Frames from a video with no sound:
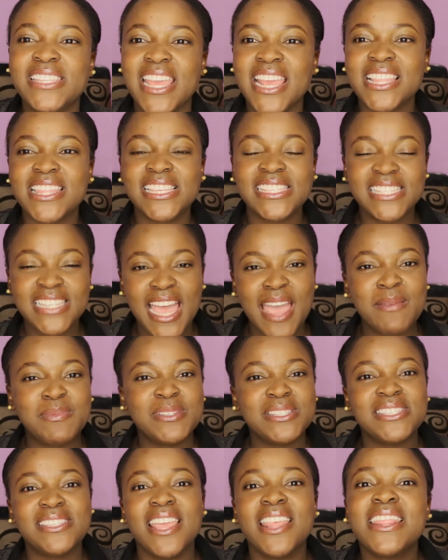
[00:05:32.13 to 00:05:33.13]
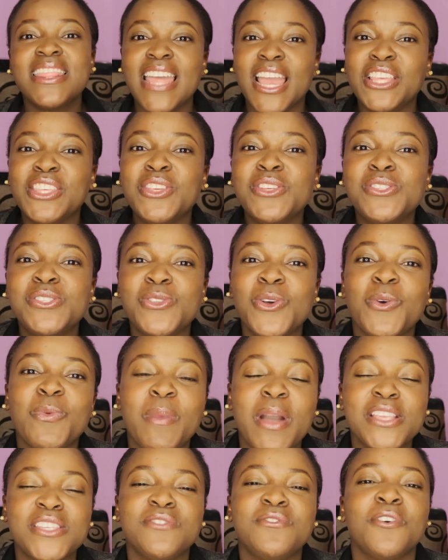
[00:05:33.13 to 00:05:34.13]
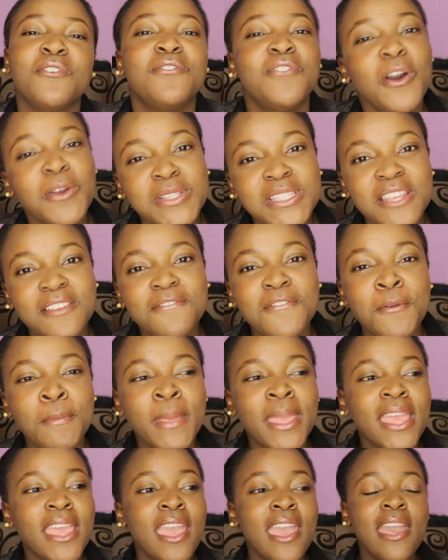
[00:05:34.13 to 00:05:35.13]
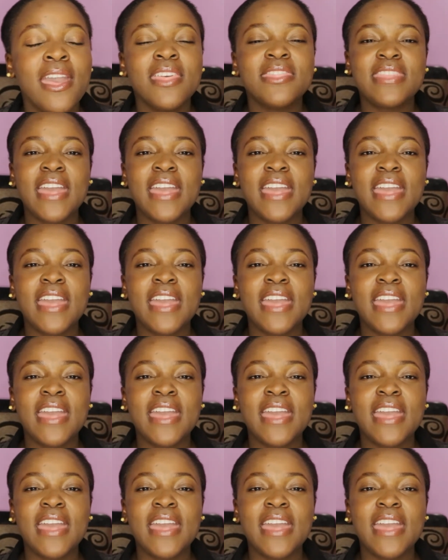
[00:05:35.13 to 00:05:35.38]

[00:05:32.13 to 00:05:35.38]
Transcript: take this time to say thank you so much for voting for me.